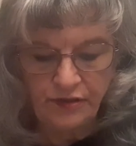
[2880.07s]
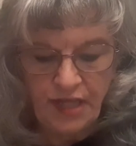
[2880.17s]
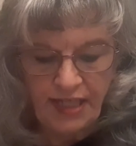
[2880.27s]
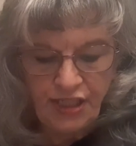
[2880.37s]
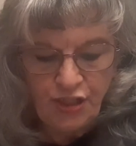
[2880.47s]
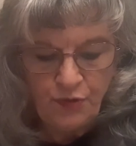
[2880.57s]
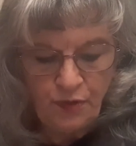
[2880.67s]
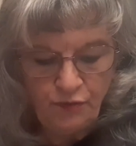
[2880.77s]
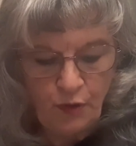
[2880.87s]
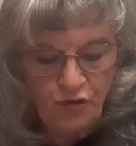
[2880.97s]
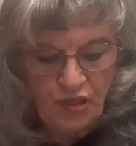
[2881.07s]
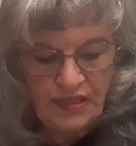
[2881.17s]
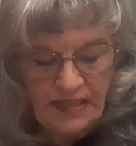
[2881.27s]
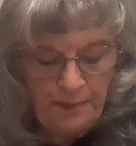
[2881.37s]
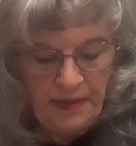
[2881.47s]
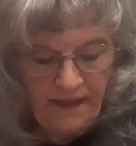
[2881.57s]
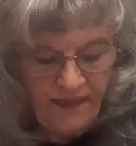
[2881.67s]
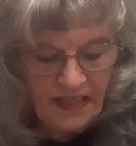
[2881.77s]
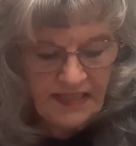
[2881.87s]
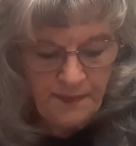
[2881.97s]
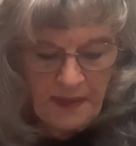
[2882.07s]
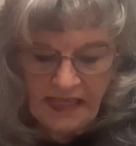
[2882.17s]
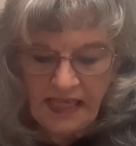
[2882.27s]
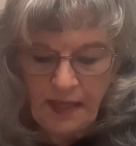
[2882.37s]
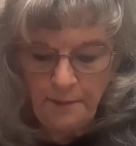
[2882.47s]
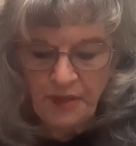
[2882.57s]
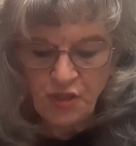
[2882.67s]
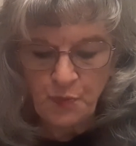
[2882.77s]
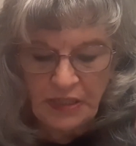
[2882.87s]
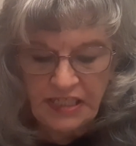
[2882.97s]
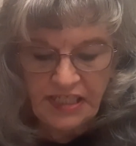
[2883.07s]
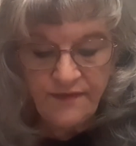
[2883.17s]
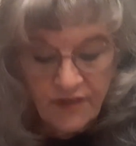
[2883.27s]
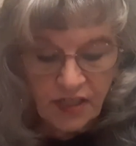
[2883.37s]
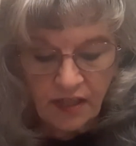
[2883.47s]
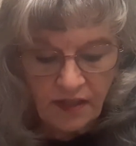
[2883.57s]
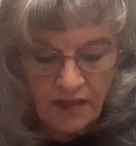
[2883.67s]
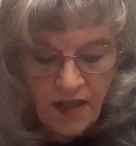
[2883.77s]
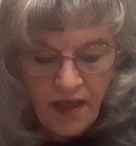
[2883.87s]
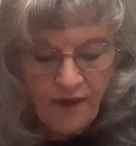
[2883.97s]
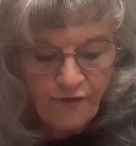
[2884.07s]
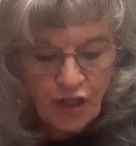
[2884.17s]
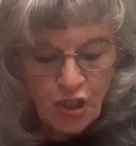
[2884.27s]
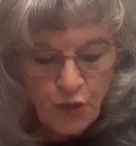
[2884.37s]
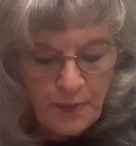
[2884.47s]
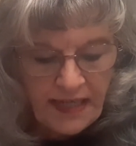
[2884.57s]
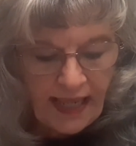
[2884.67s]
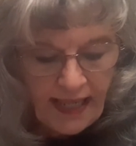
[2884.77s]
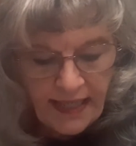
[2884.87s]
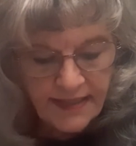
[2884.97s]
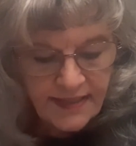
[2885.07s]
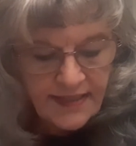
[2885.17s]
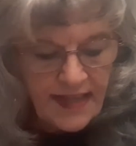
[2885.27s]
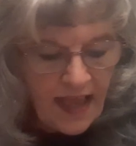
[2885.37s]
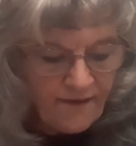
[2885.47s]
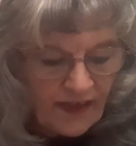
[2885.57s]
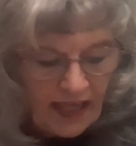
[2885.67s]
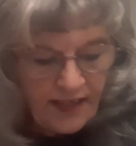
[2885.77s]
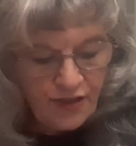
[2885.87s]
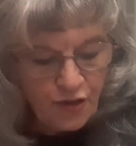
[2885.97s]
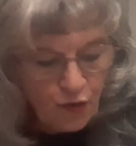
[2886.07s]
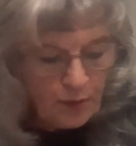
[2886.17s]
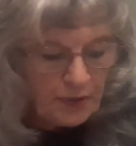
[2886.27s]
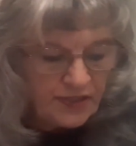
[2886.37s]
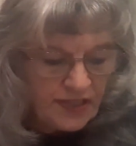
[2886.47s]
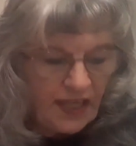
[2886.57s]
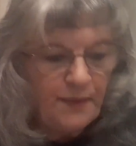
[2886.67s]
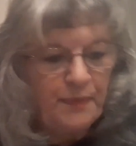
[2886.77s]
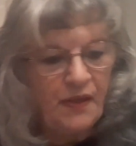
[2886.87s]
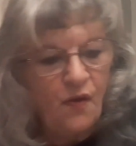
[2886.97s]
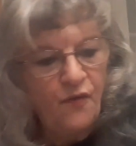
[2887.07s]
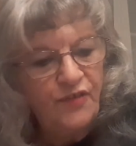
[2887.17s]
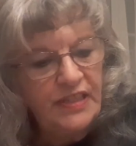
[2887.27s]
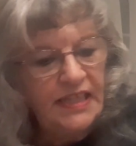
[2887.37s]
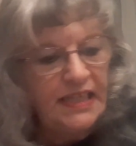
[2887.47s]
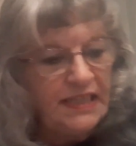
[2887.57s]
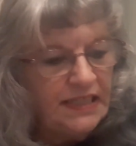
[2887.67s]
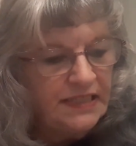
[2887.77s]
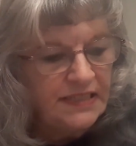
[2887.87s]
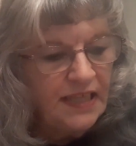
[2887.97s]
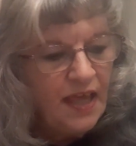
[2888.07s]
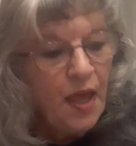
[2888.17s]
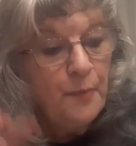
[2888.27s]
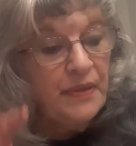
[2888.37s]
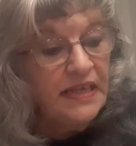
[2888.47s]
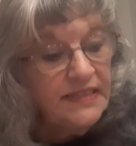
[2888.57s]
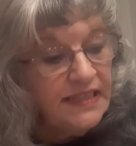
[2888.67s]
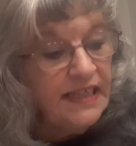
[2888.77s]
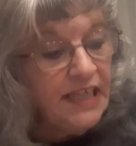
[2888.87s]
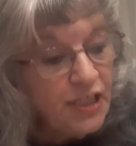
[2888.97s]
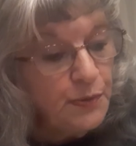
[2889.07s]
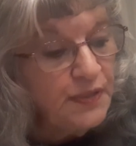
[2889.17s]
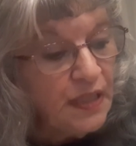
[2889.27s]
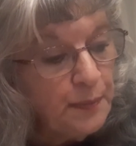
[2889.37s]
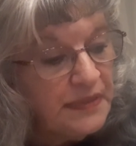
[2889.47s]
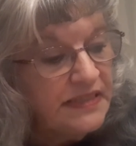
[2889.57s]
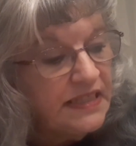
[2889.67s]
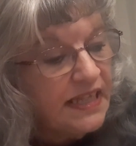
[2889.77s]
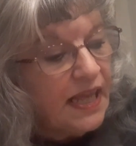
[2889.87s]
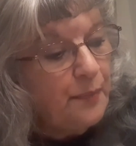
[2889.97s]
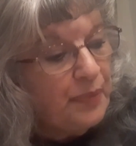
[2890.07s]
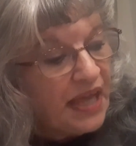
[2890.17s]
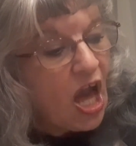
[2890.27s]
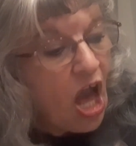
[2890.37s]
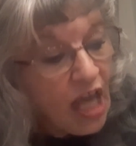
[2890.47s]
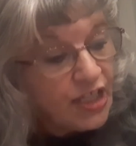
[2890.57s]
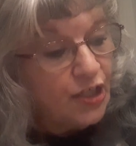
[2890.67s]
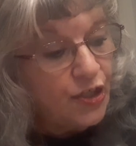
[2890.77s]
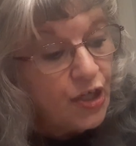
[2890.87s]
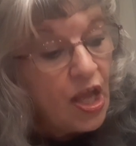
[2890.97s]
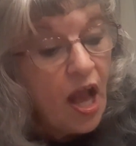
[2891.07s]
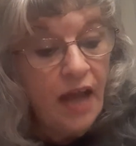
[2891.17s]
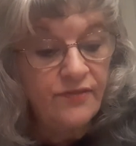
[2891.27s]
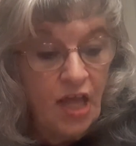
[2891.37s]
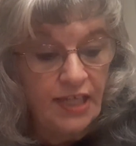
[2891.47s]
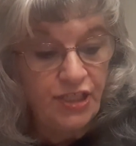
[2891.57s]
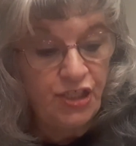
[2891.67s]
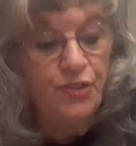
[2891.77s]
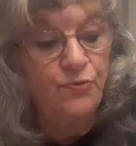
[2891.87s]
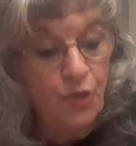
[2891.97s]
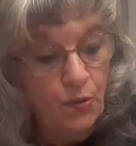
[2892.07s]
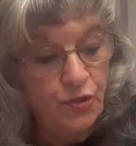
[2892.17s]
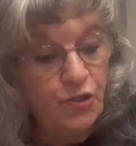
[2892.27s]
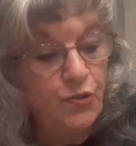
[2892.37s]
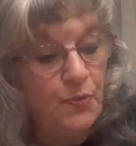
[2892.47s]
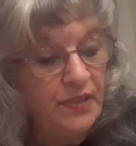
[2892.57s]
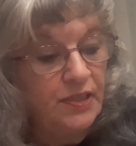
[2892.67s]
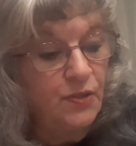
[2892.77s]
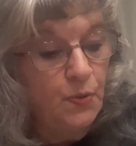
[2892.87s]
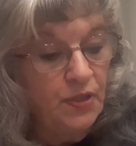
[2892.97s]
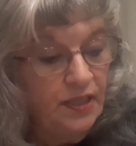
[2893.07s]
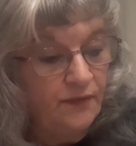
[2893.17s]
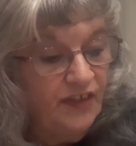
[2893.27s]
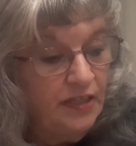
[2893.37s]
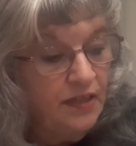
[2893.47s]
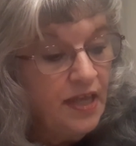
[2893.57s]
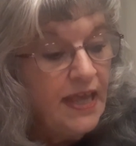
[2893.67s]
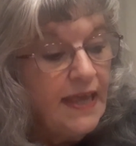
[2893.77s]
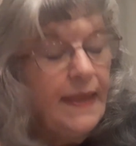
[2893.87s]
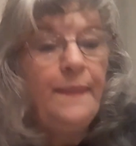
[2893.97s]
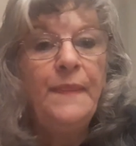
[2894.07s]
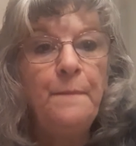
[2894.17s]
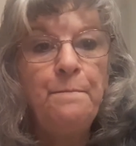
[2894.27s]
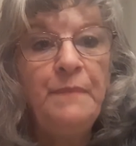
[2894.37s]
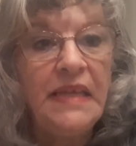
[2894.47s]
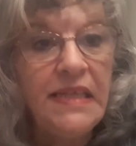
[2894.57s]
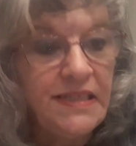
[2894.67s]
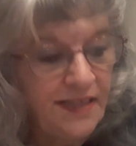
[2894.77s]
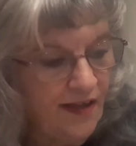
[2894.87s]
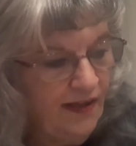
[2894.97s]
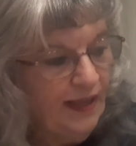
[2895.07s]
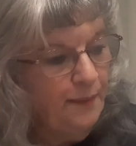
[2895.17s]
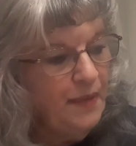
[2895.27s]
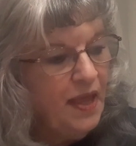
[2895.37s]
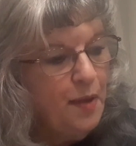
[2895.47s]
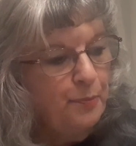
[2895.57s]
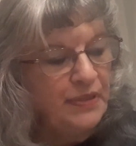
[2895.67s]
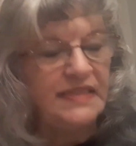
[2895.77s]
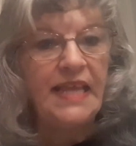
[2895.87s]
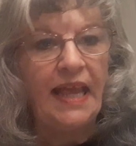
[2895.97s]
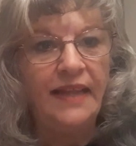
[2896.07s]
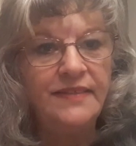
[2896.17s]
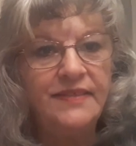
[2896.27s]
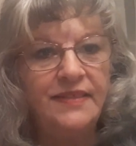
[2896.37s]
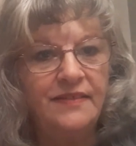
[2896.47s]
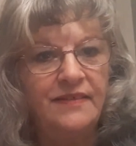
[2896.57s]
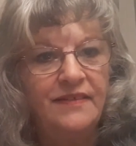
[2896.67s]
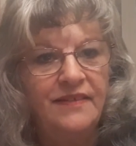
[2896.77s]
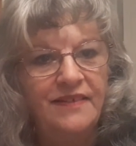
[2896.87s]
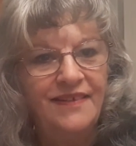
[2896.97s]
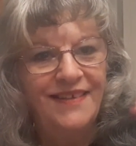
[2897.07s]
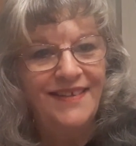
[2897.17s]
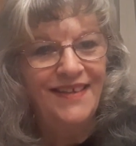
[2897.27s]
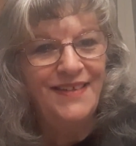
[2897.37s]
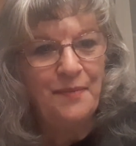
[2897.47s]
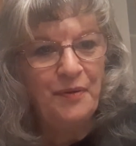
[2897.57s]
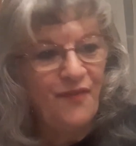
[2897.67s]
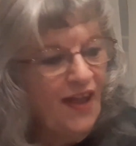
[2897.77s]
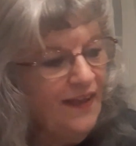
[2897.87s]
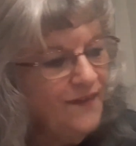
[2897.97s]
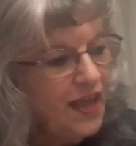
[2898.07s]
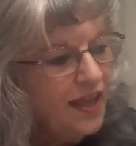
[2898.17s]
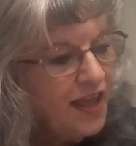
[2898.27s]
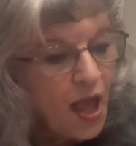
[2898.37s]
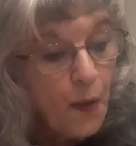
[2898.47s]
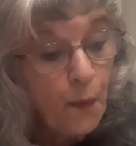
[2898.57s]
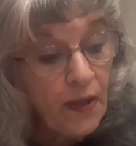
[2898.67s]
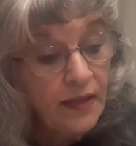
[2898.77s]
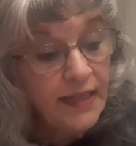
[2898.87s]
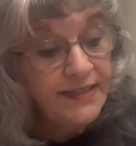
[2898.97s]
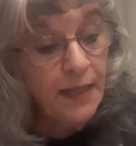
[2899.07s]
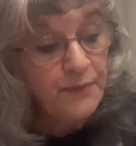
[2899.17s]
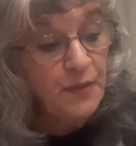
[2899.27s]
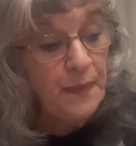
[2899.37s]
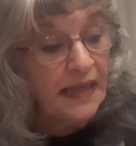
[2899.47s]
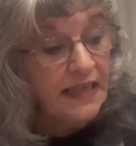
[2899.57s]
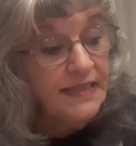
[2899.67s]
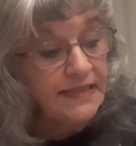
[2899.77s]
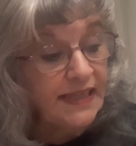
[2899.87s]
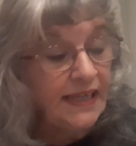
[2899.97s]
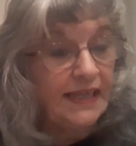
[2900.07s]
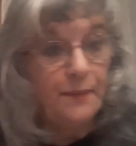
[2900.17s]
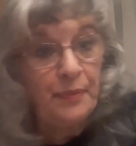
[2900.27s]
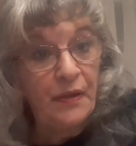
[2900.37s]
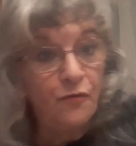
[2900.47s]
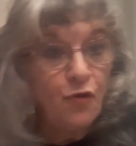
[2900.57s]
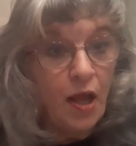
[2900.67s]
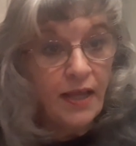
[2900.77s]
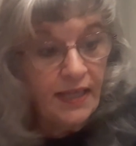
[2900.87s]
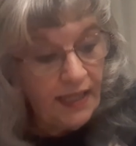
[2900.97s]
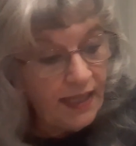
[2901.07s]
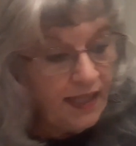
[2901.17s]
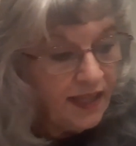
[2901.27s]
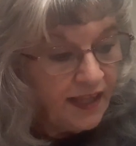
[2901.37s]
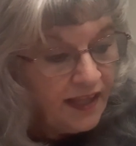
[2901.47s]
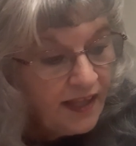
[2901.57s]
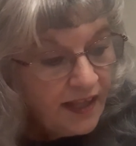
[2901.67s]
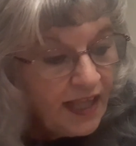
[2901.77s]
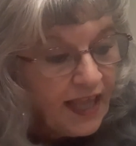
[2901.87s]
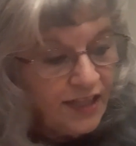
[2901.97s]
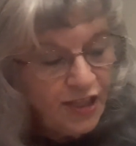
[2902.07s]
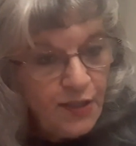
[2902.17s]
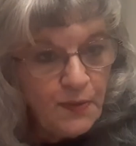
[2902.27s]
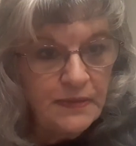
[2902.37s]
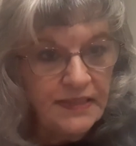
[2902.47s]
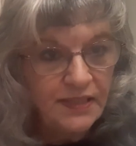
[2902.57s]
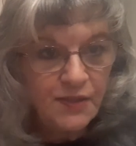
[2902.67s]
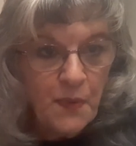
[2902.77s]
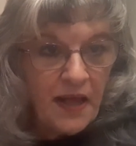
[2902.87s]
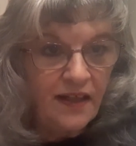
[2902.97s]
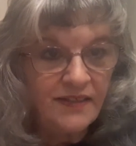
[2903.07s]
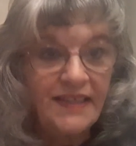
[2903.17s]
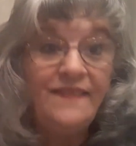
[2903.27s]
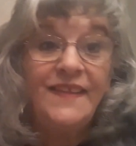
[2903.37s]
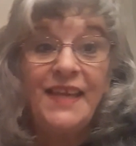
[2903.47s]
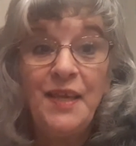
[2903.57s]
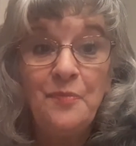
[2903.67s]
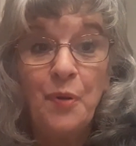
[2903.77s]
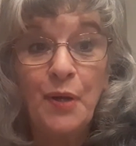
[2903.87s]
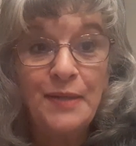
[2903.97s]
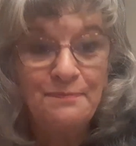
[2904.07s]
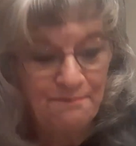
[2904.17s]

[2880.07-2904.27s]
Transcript: line to a row just a bit, thus making it much more difficult for human hands to navigate the normal typing over the keys, because the keys will then be sitting a bit higher on line 2, row 2 within Cordyville. In the meantime, percent, number 5, will attempt to make his key a bit rocky and loose as well in the keyboard.